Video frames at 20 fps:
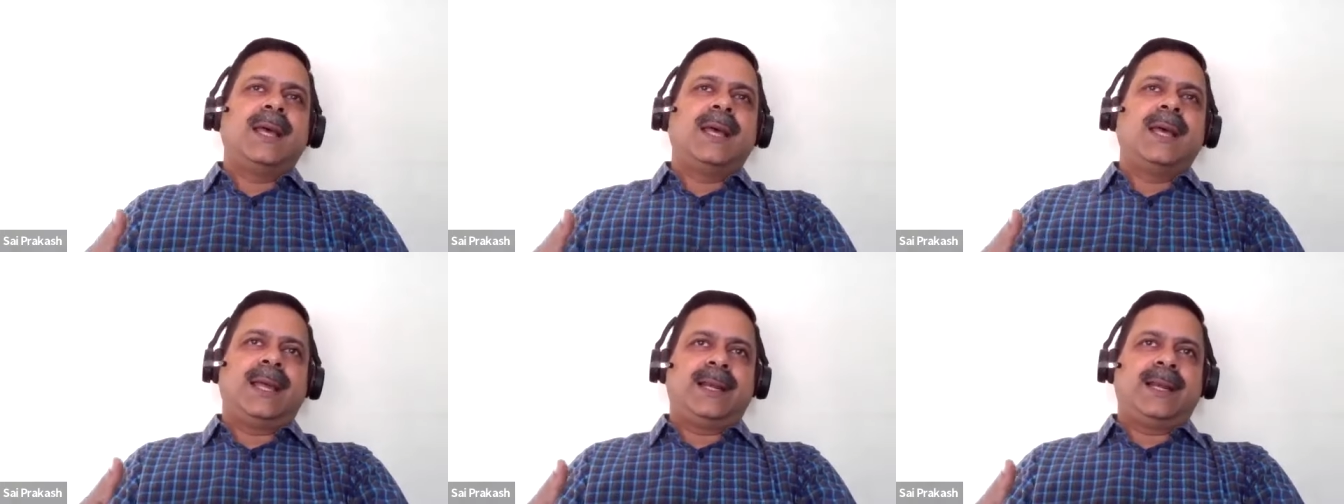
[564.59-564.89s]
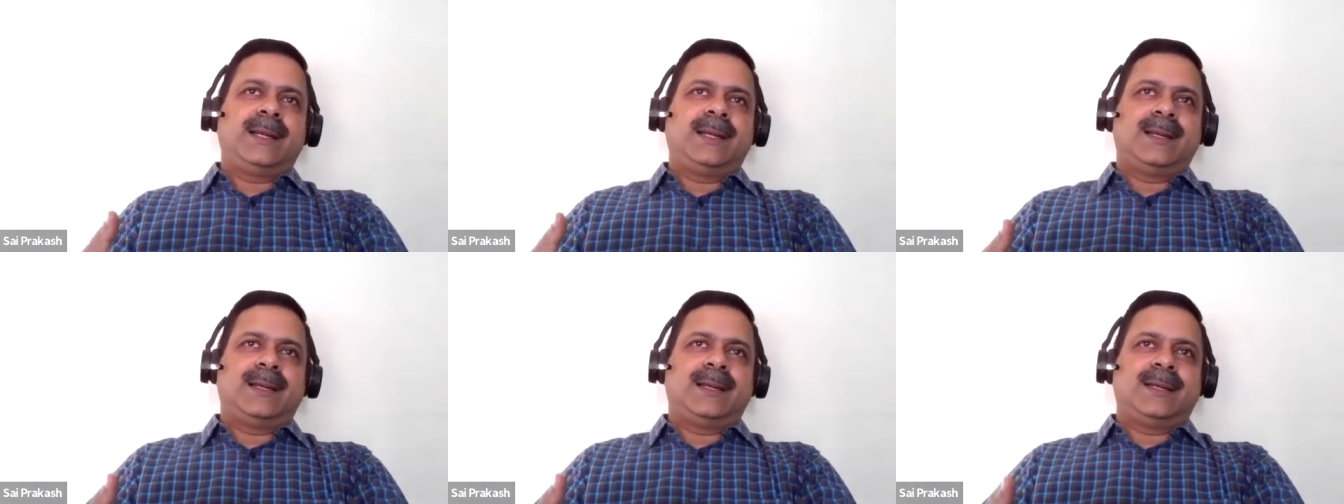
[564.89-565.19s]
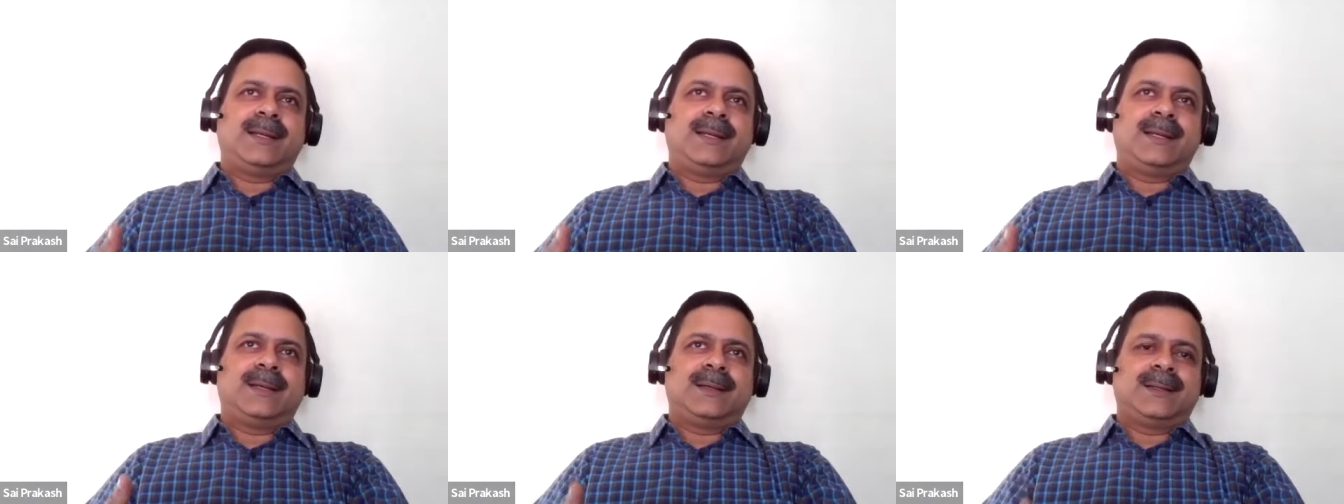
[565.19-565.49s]

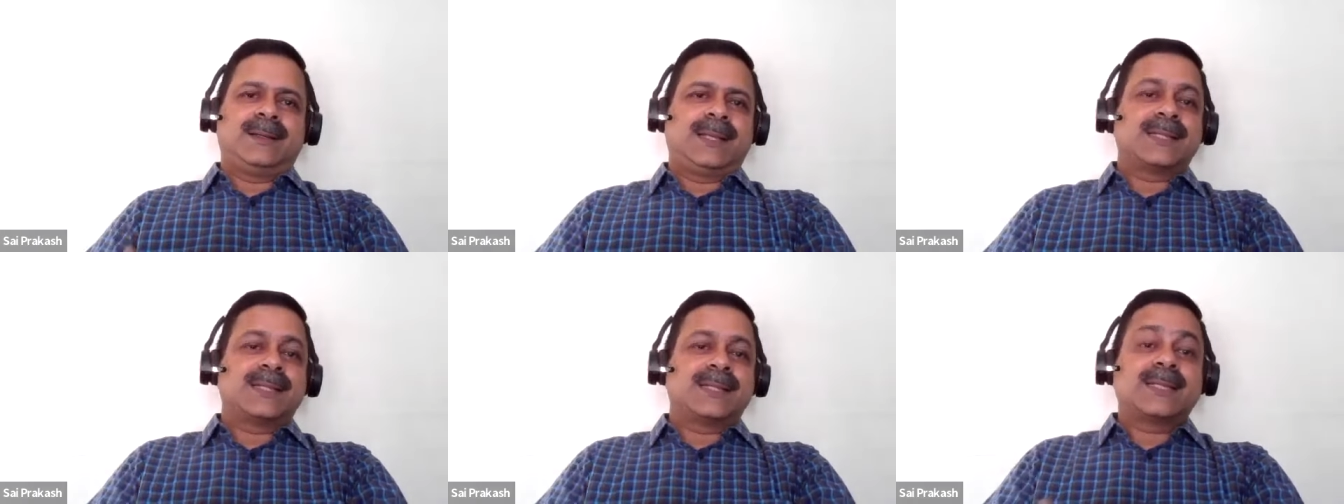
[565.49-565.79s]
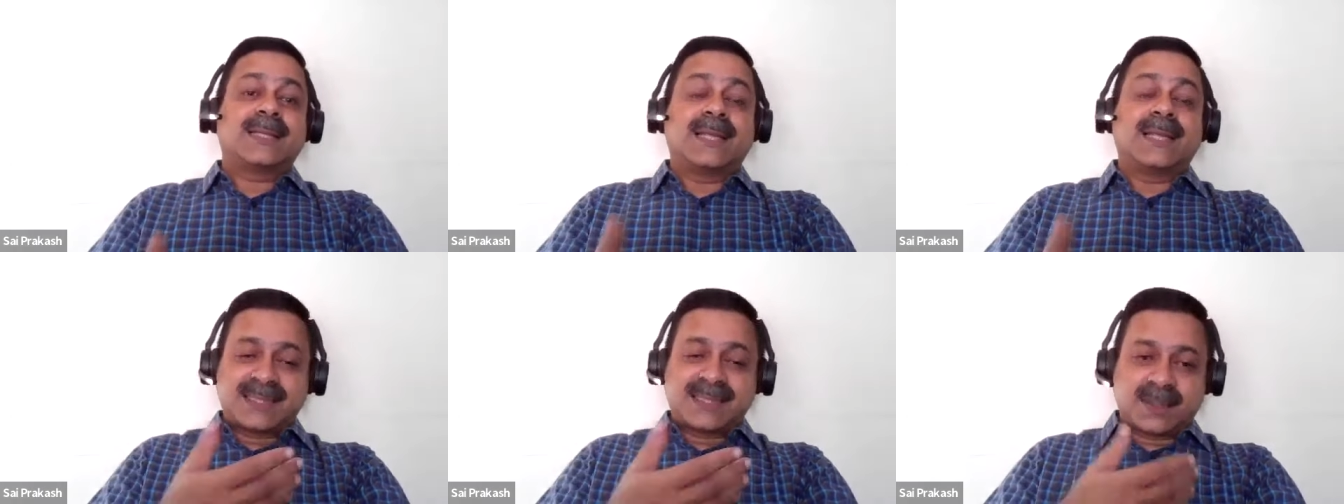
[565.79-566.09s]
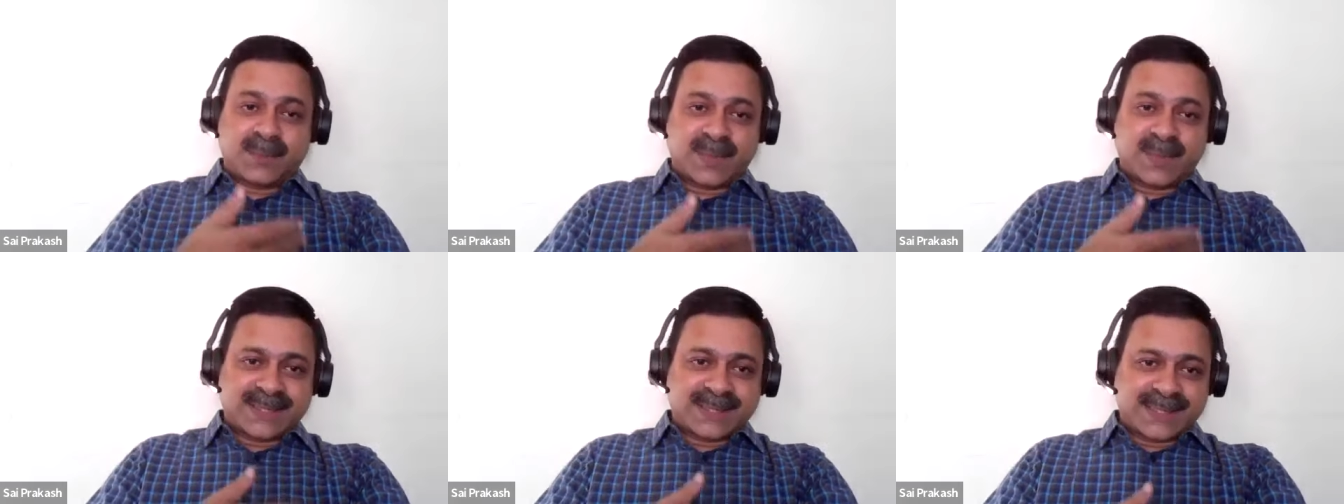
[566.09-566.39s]
and uh, that,
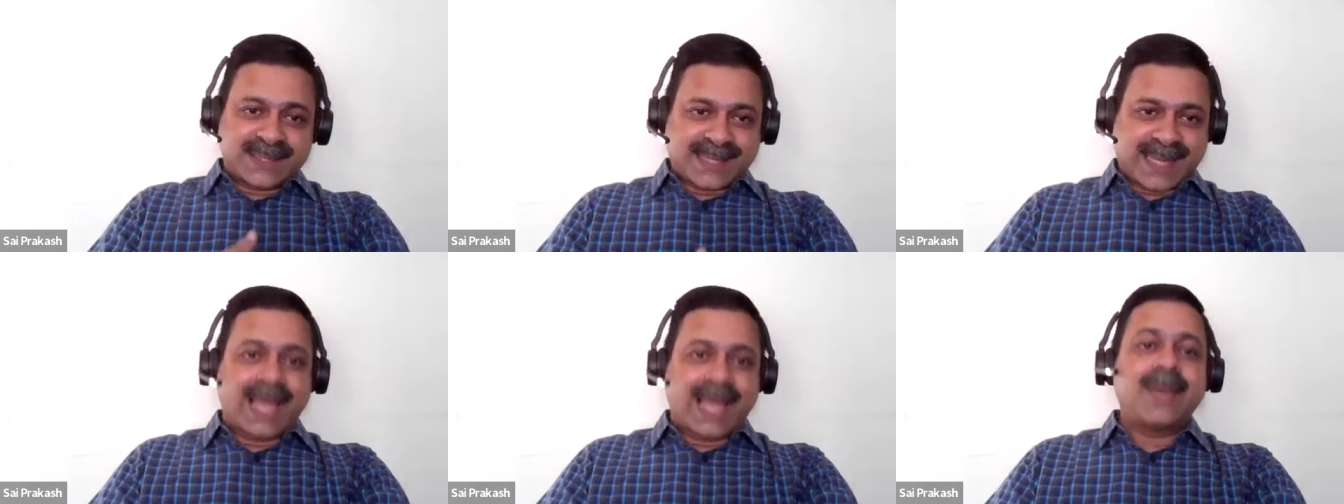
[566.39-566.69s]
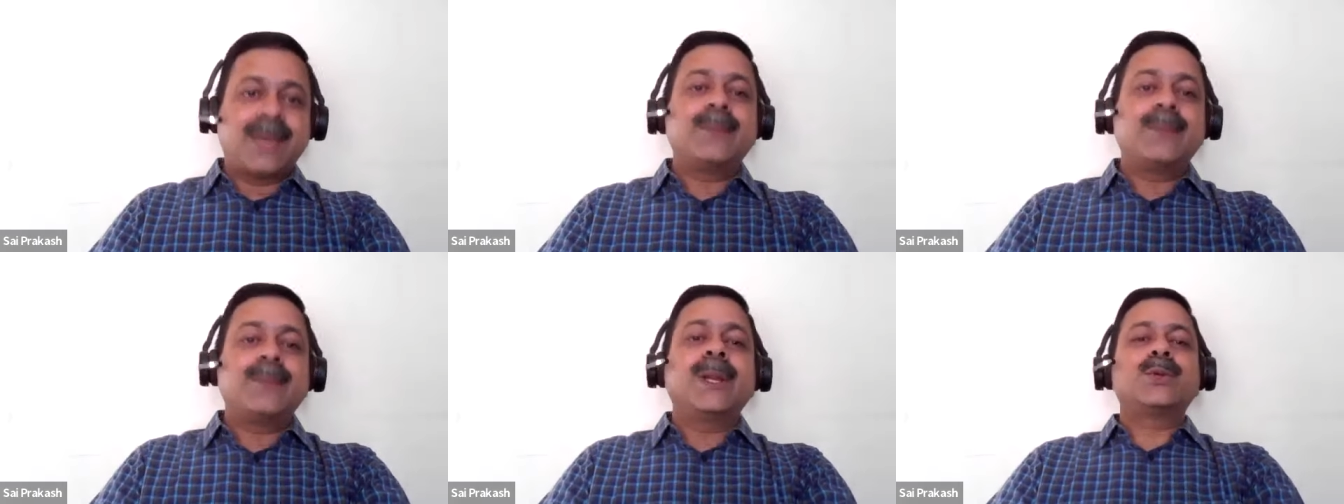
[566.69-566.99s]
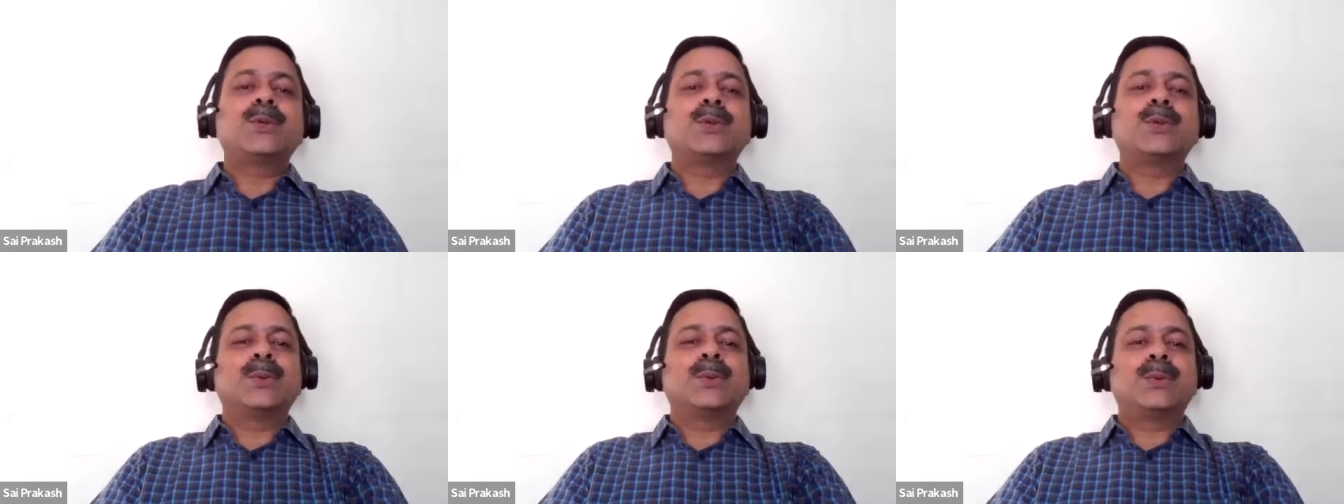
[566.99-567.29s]
that's the business i'm
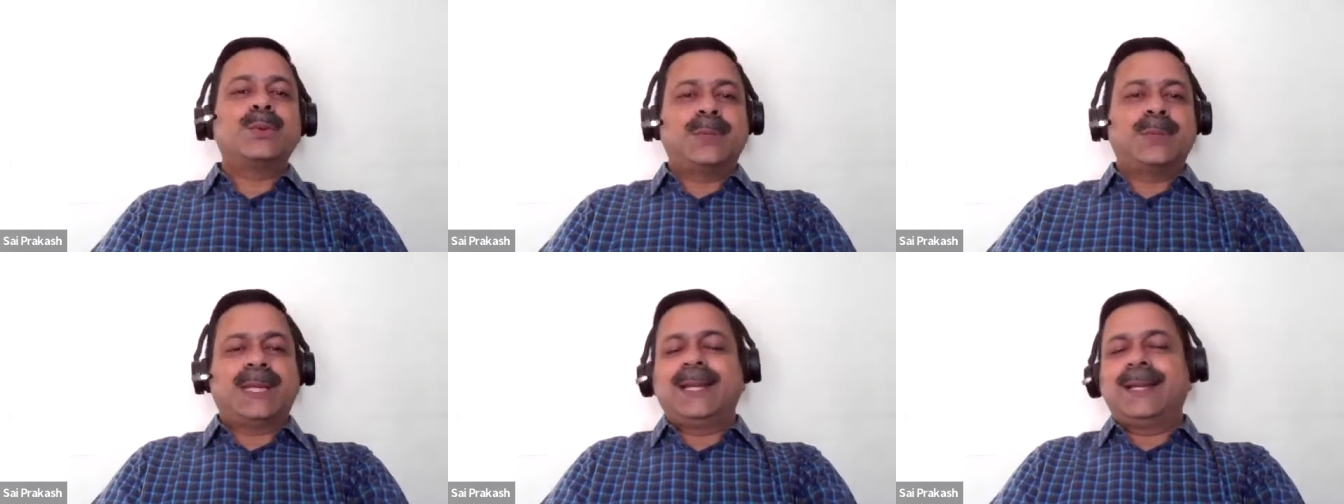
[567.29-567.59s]
into